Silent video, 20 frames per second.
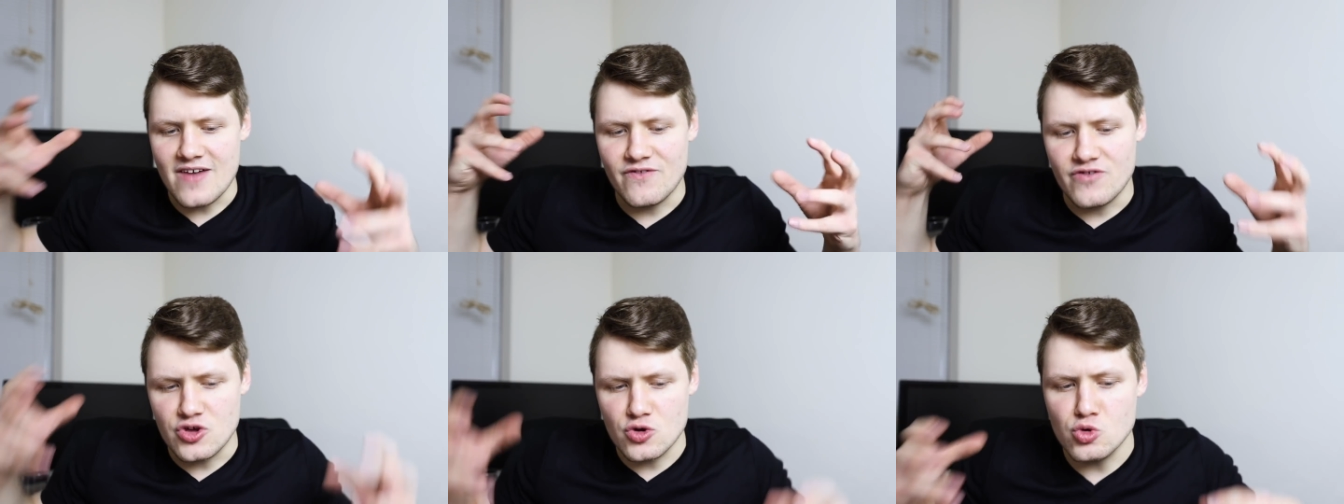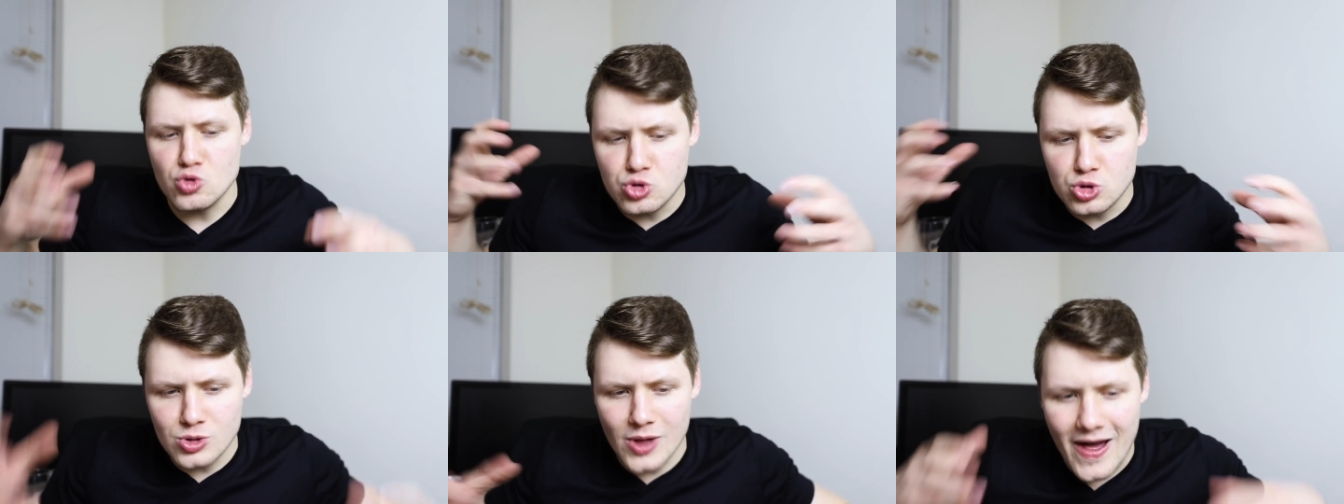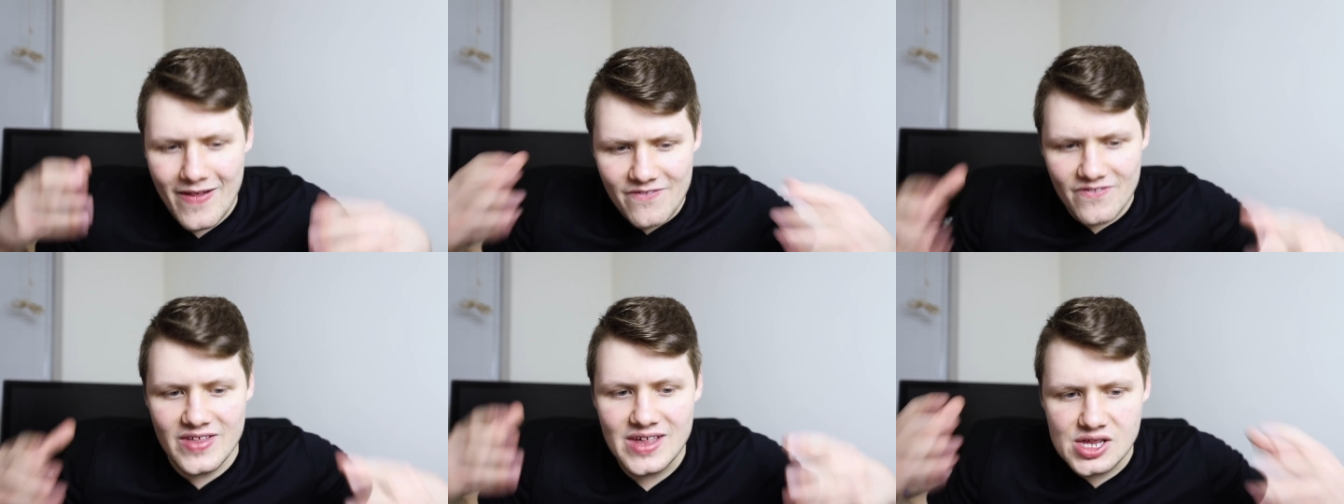If you
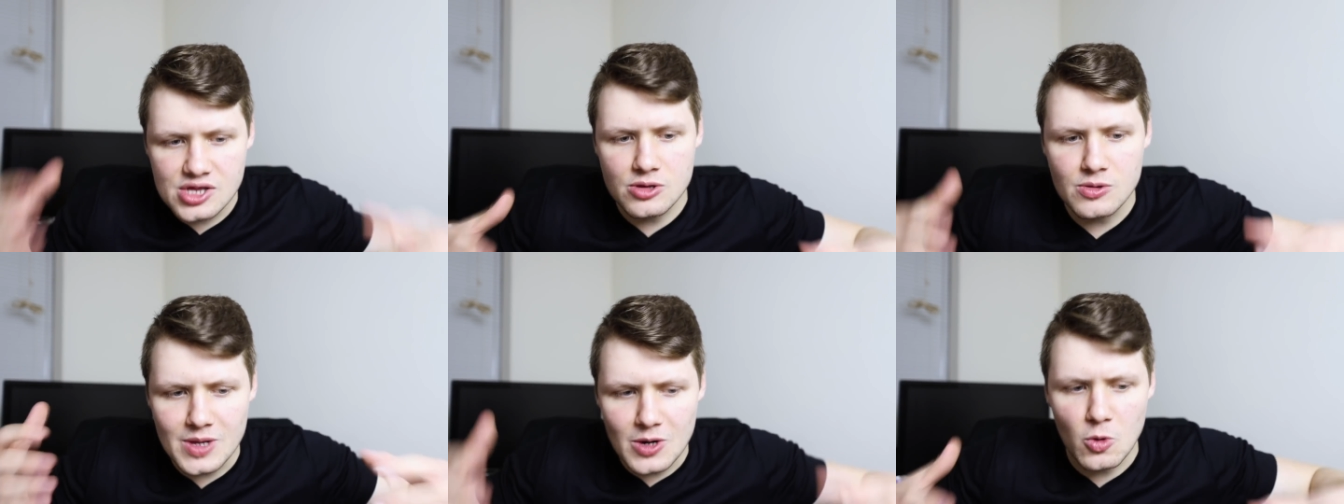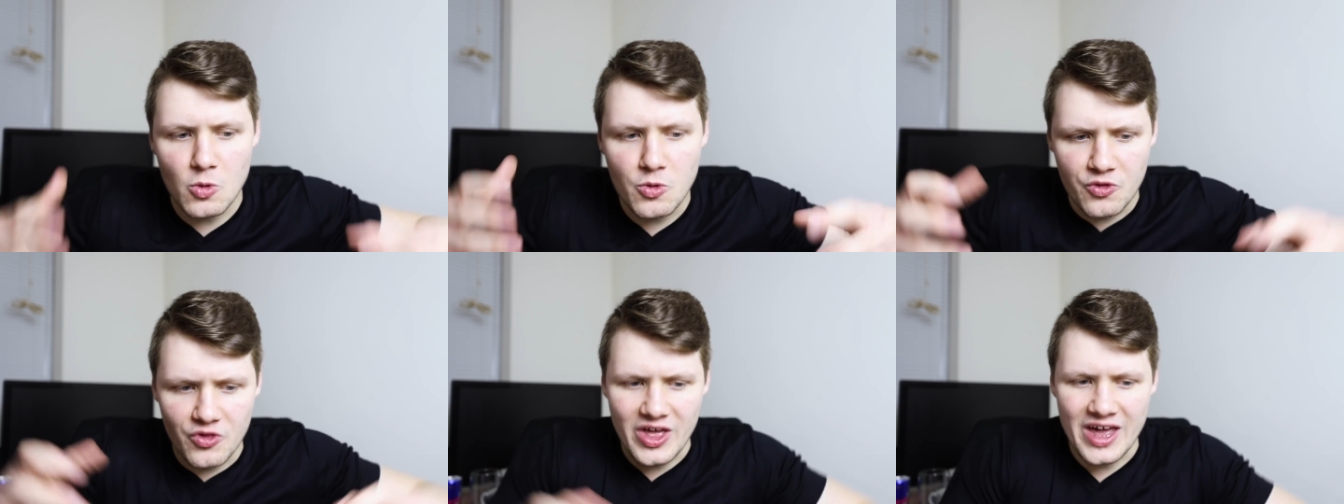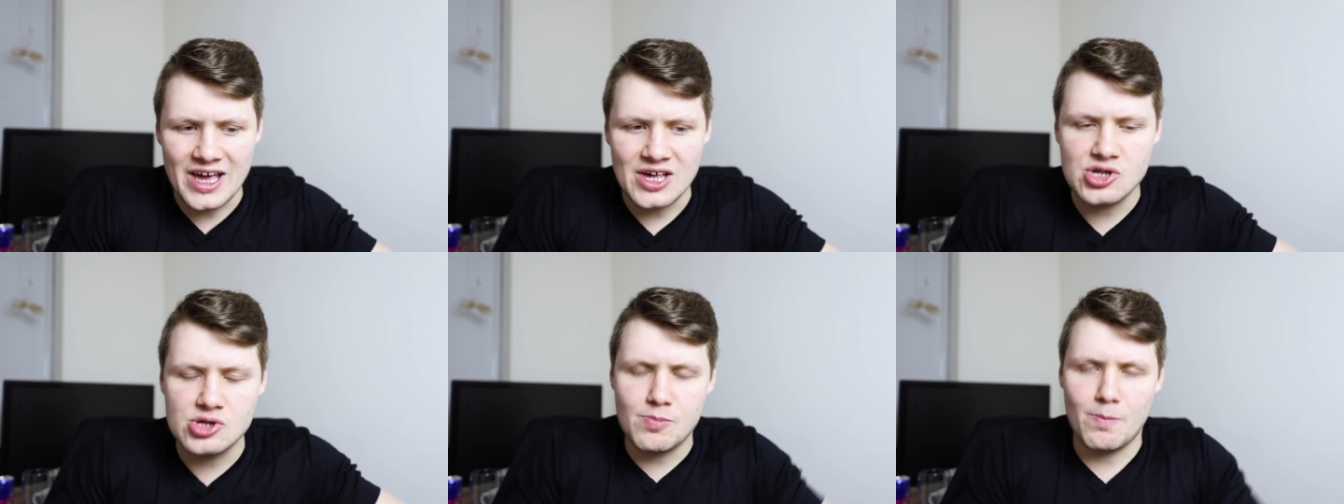let these little
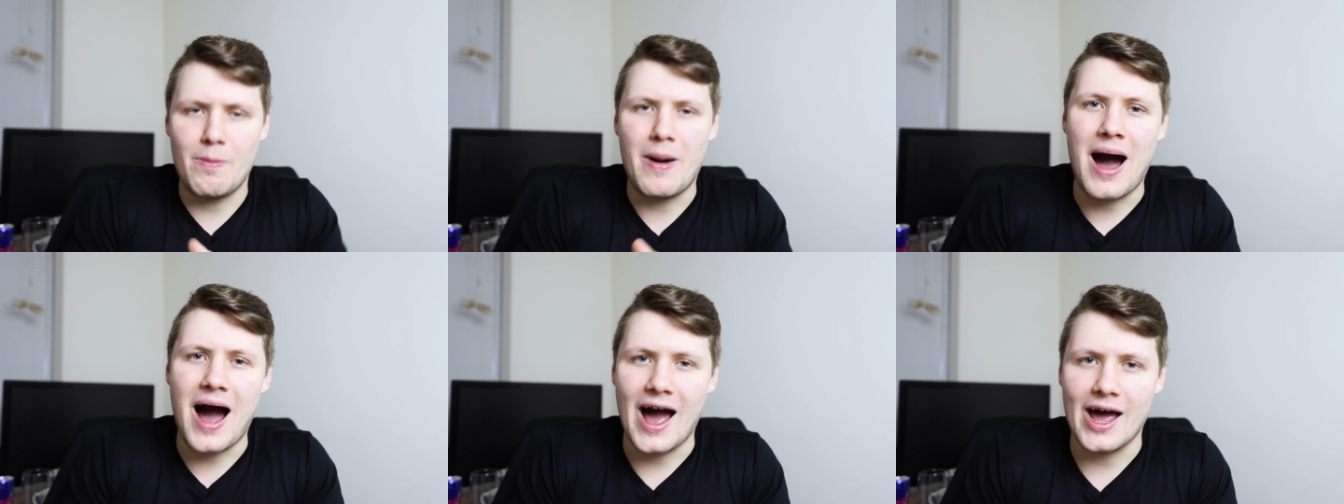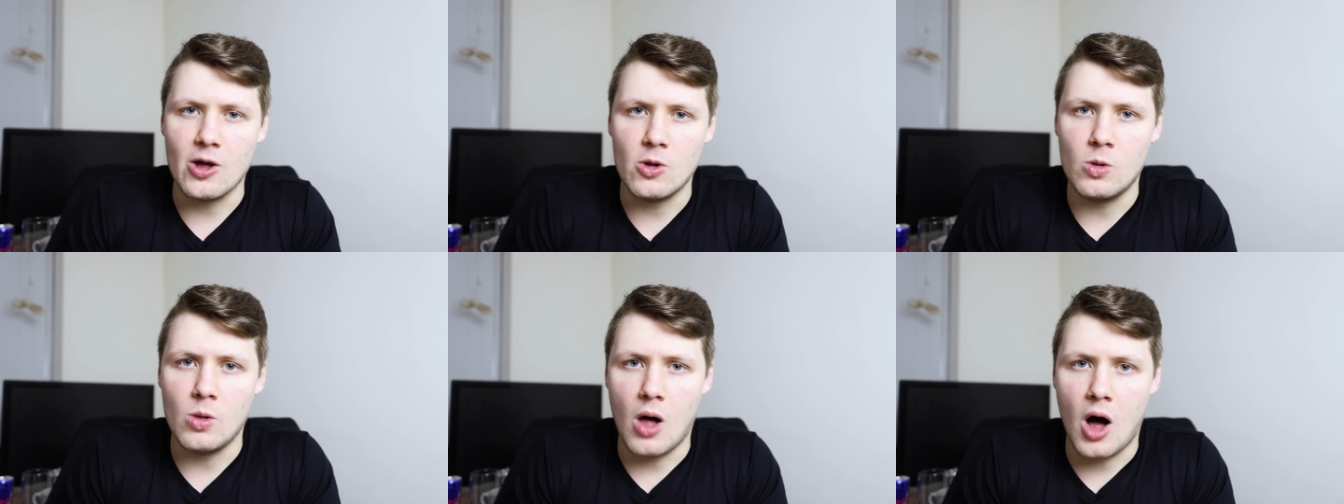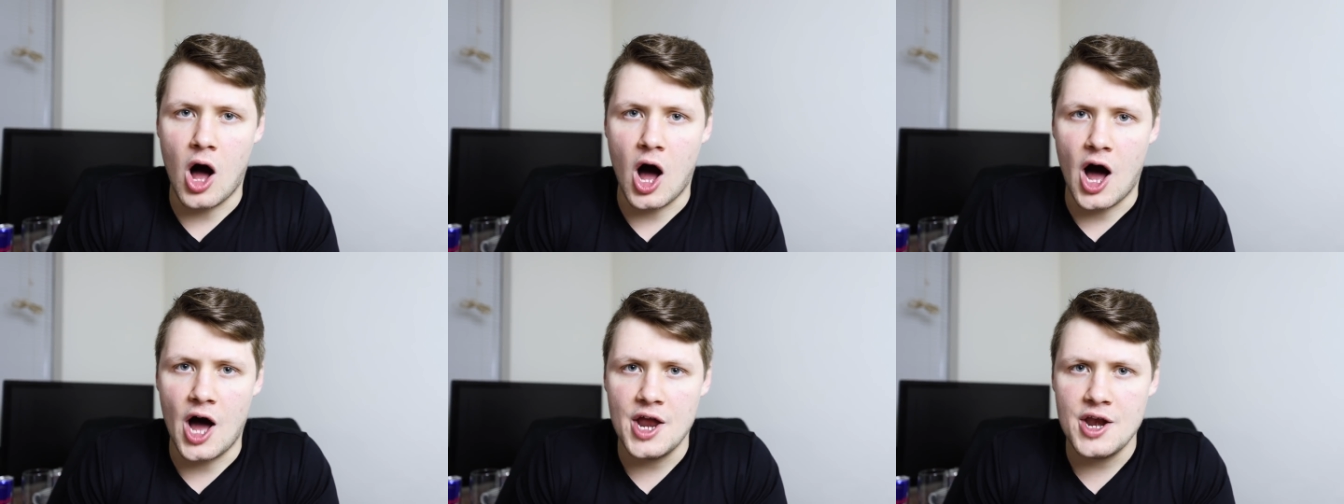things pile
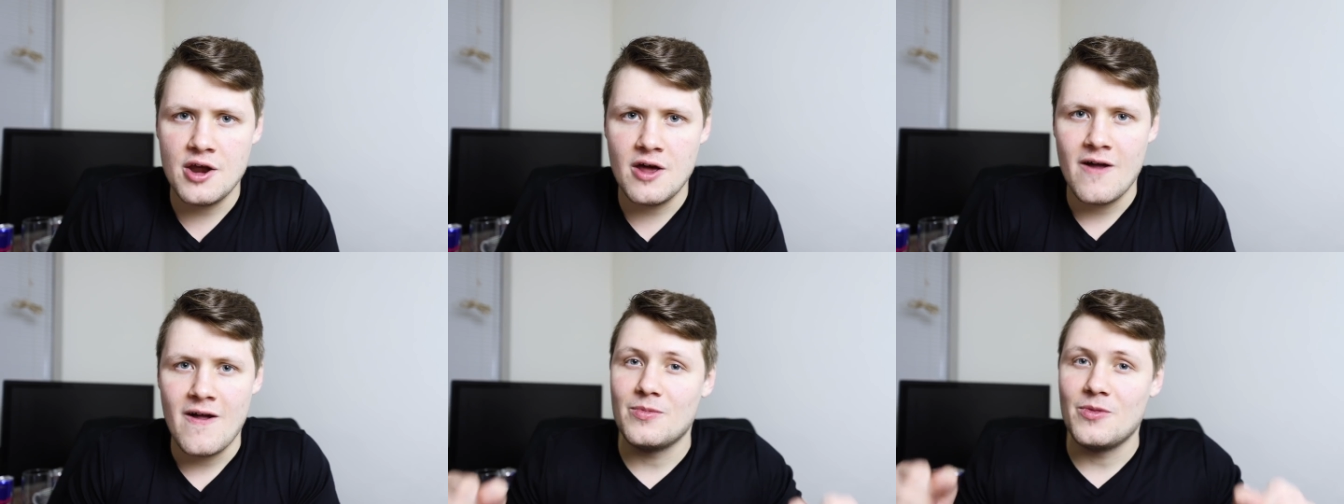on,